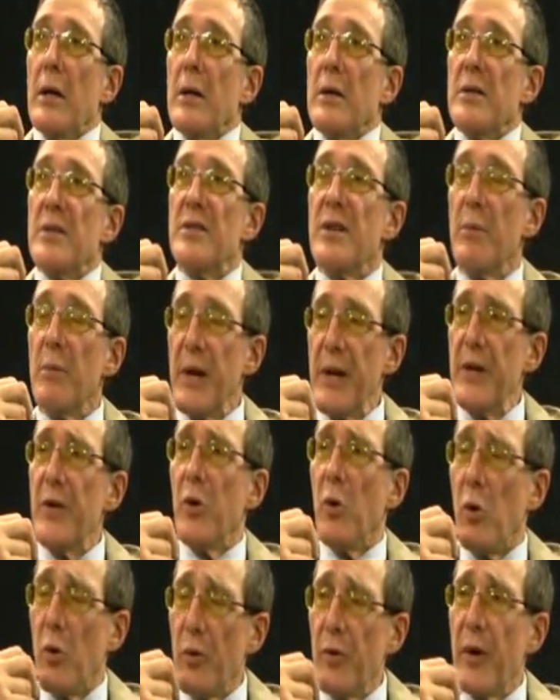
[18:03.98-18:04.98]
Somebody to
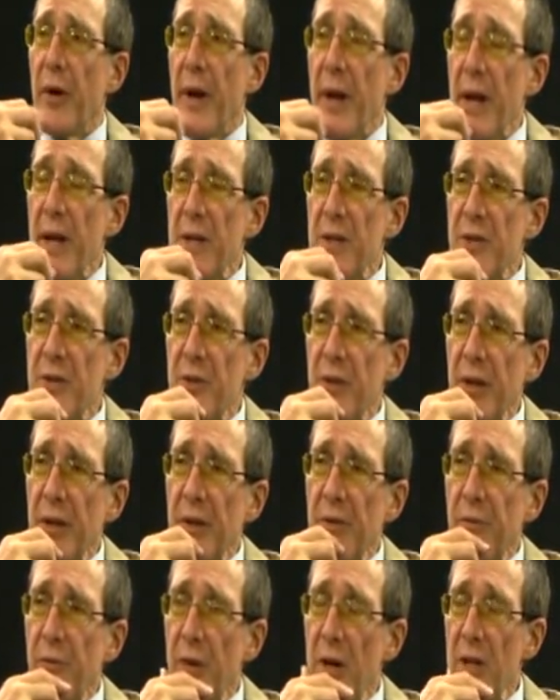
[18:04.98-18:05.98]
hold their hands during
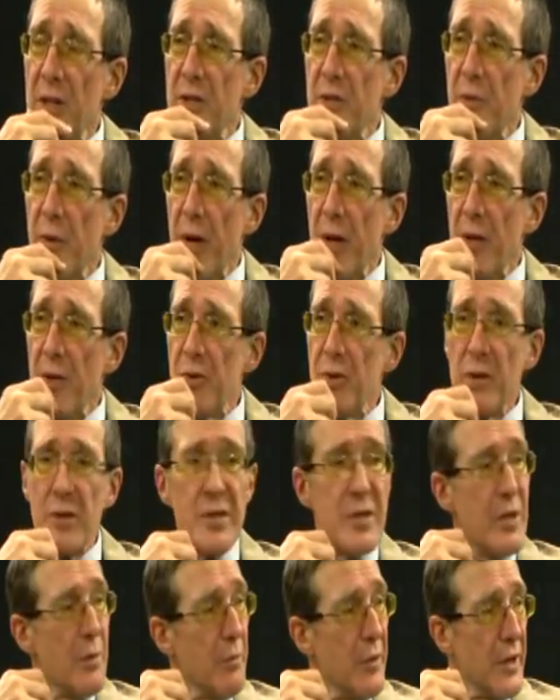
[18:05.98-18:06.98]
the frustration,
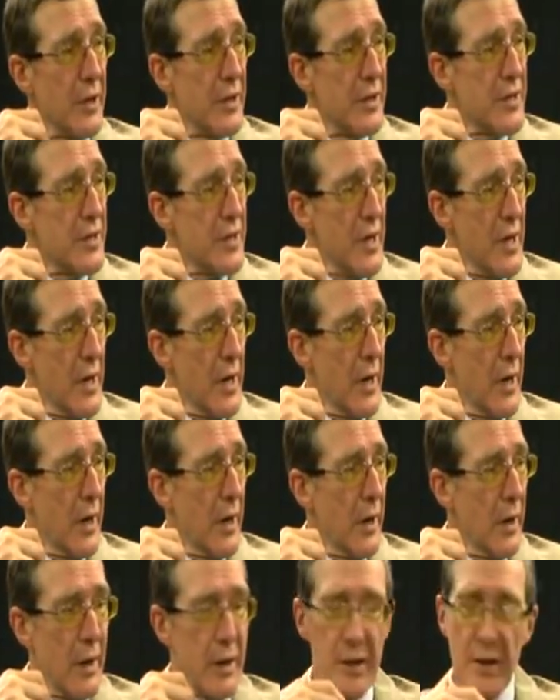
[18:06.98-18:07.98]
somebody to
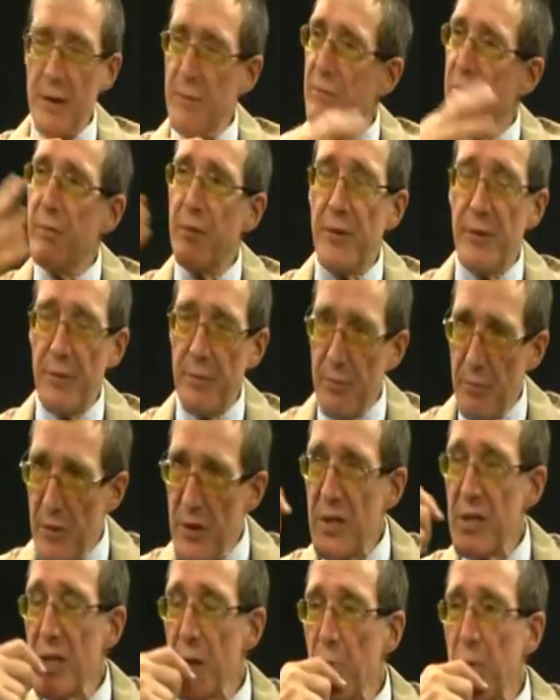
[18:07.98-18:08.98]
say,
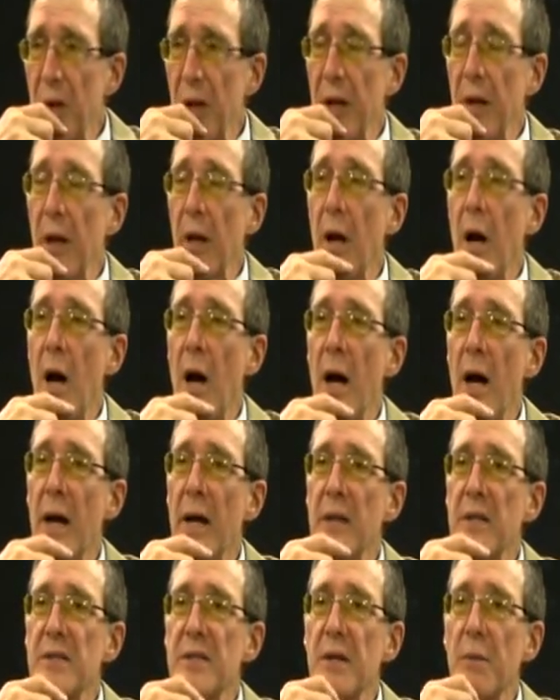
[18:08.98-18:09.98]
simply
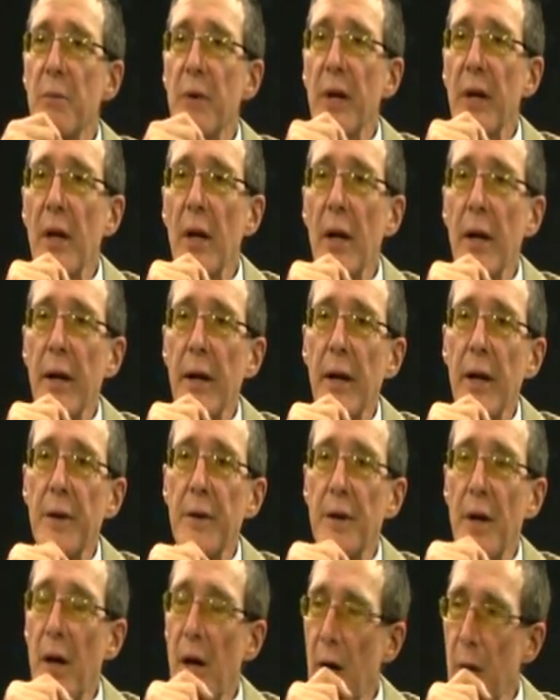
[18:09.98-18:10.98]
lie, somebody like at
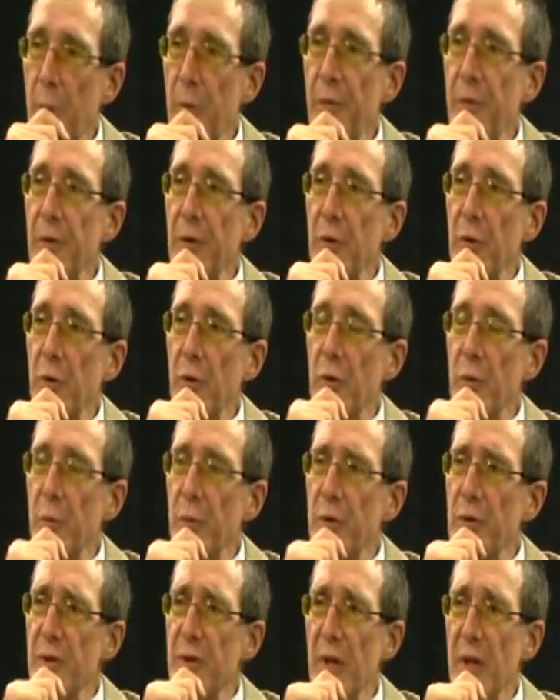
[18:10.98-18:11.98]
the Harborview group
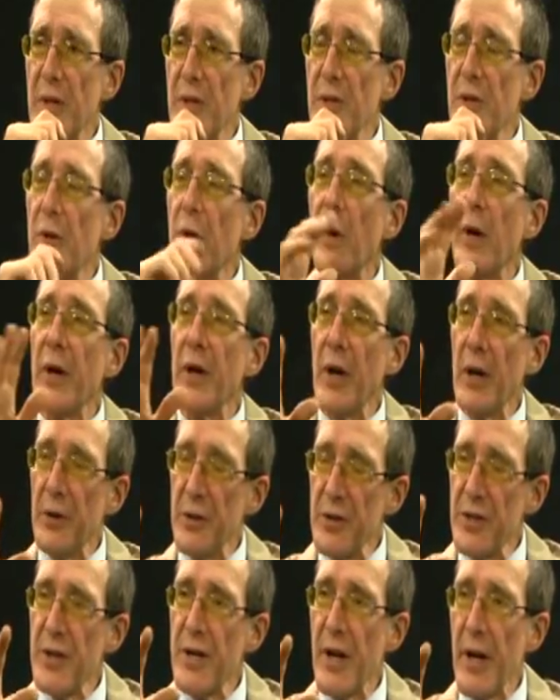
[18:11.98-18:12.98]
who says, you know, I
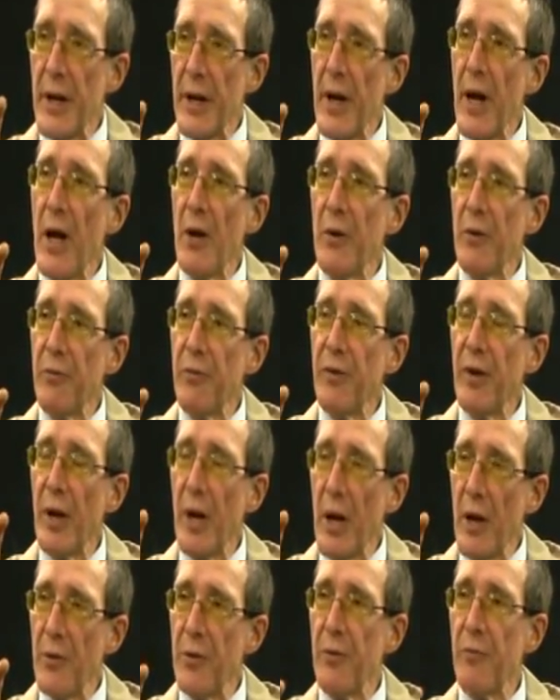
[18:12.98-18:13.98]
understand how to fill
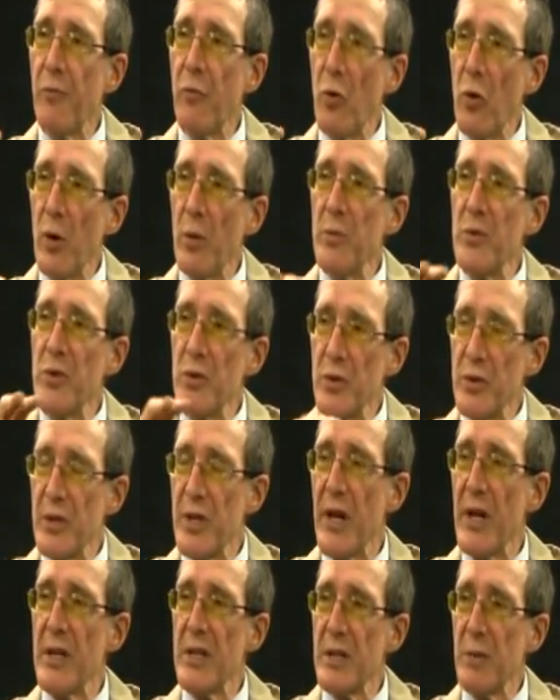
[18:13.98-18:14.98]
out the forms, who's
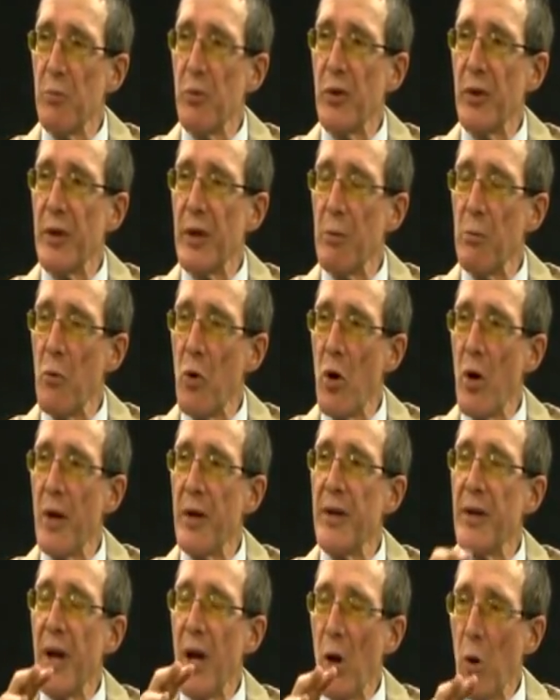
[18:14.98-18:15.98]
best to put them on
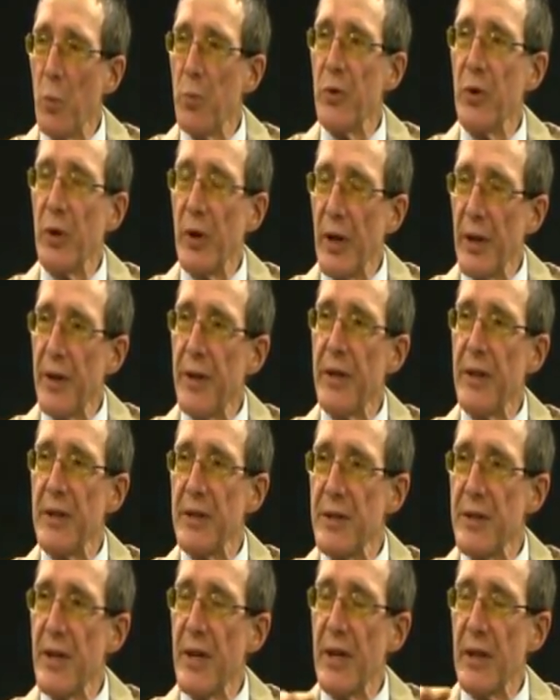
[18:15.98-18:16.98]
to help you get
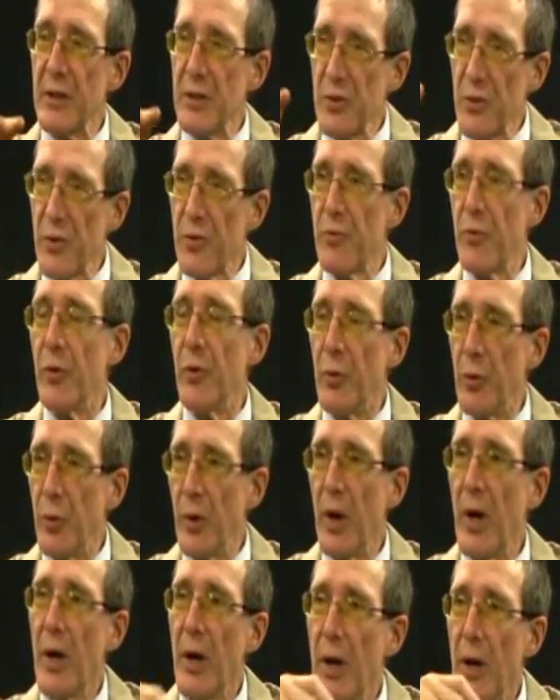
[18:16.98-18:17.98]
these things through,